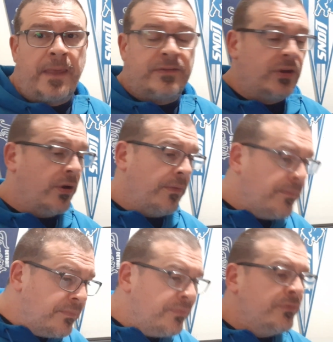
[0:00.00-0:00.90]

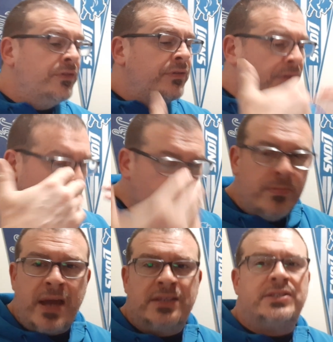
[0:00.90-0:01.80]
So new
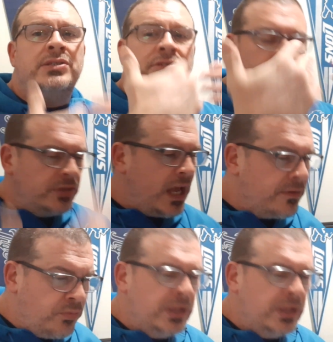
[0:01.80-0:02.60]
medicine, 2000.